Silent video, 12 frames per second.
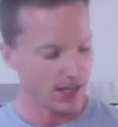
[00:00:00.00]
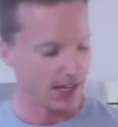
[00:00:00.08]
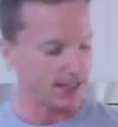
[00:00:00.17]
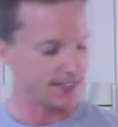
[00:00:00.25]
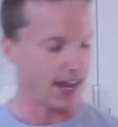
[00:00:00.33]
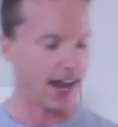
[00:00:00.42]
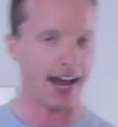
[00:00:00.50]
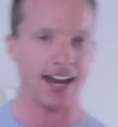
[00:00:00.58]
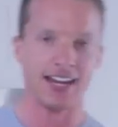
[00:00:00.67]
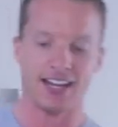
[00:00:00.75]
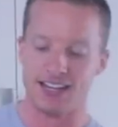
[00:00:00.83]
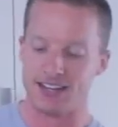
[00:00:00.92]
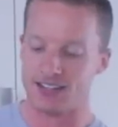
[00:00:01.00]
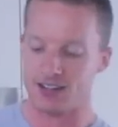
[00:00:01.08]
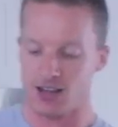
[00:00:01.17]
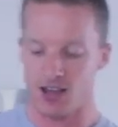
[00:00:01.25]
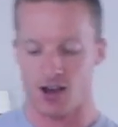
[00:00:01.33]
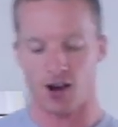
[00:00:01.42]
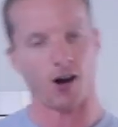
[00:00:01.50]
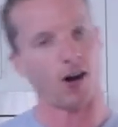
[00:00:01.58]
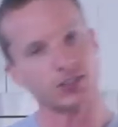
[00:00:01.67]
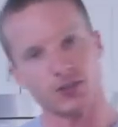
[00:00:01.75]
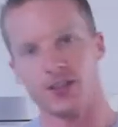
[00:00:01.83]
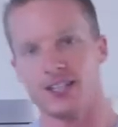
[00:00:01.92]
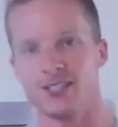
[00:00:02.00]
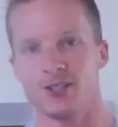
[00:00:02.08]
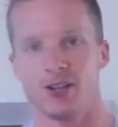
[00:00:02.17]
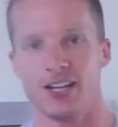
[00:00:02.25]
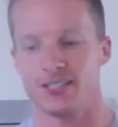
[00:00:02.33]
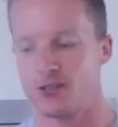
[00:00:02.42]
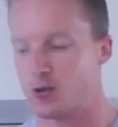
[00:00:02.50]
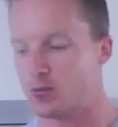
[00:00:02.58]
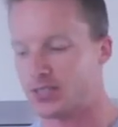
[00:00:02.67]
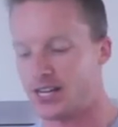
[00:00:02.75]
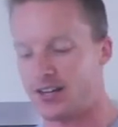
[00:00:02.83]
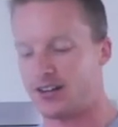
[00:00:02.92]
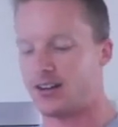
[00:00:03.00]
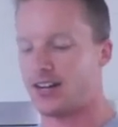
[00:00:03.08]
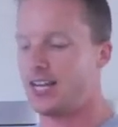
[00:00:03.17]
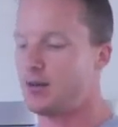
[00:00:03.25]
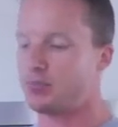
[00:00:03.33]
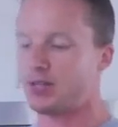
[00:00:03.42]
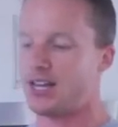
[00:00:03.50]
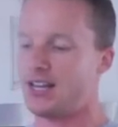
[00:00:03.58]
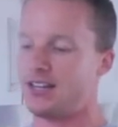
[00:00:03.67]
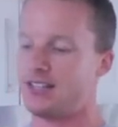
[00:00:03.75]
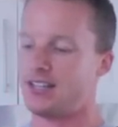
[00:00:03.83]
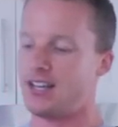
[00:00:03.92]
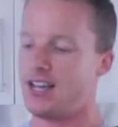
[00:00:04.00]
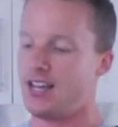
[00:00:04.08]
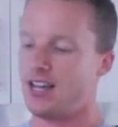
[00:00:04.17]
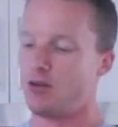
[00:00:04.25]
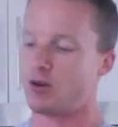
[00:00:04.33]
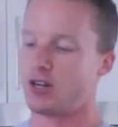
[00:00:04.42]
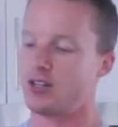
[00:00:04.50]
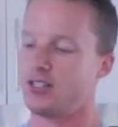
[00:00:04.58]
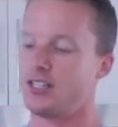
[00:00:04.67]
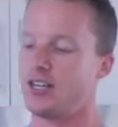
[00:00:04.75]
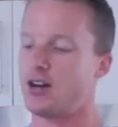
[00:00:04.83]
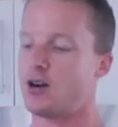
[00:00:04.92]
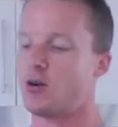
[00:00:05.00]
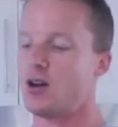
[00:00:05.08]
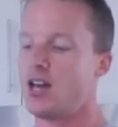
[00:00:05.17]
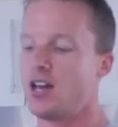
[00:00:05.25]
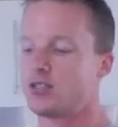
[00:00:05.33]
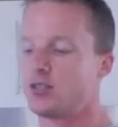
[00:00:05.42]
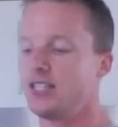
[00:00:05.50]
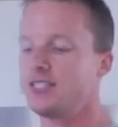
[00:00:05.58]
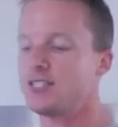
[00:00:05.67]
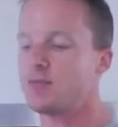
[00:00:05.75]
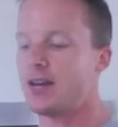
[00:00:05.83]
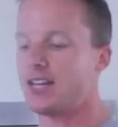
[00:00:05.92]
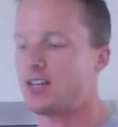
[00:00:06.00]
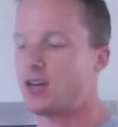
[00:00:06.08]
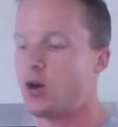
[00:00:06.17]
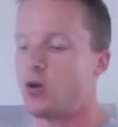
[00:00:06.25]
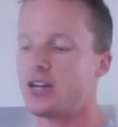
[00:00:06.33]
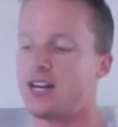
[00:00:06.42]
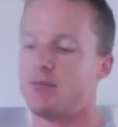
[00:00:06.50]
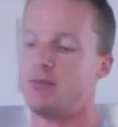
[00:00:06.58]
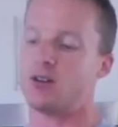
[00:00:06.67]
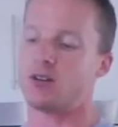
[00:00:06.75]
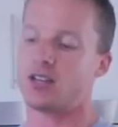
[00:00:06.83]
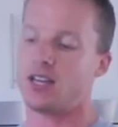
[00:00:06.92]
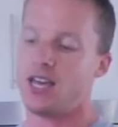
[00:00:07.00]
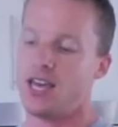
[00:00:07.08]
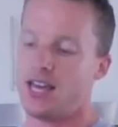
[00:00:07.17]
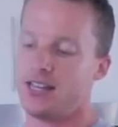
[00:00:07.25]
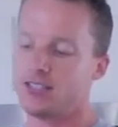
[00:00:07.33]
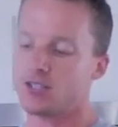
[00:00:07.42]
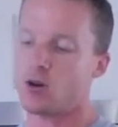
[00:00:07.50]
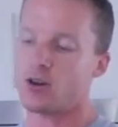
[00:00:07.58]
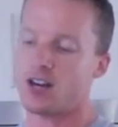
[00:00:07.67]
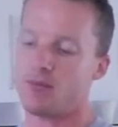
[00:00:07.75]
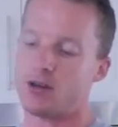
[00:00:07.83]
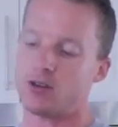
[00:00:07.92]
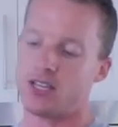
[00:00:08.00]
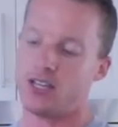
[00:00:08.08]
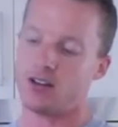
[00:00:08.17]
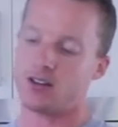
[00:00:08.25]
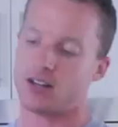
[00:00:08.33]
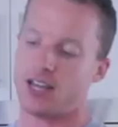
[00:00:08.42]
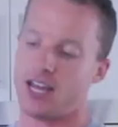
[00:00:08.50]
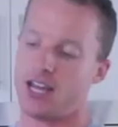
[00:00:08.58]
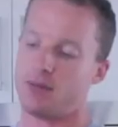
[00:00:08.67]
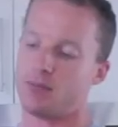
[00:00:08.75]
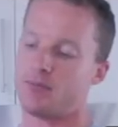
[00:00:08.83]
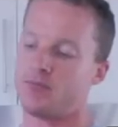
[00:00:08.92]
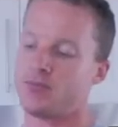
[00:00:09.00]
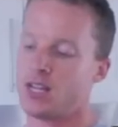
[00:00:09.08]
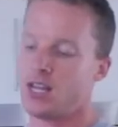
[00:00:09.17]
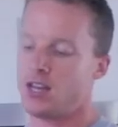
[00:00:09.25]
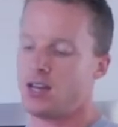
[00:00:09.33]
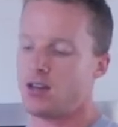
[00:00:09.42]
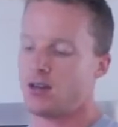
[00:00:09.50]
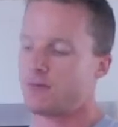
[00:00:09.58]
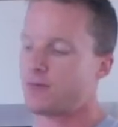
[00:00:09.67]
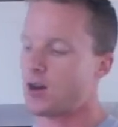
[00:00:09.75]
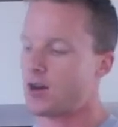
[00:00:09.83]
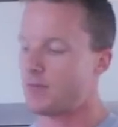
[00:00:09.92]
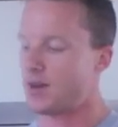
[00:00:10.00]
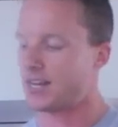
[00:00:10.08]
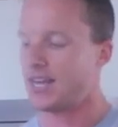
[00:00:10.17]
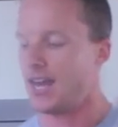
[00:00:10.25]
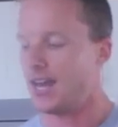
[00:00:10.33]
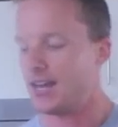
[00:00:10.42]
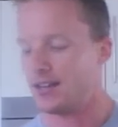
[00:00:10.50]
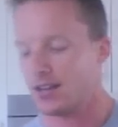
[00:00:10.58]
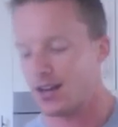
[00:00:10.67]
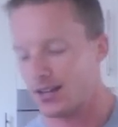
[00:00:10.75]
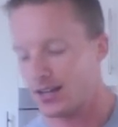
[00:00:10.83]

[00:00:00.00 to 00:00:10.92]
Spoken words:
is add in all of these ingredients to a blender, hit blend, and we're good to go. So this is my coconut milk, and this coconut milk here came from a can.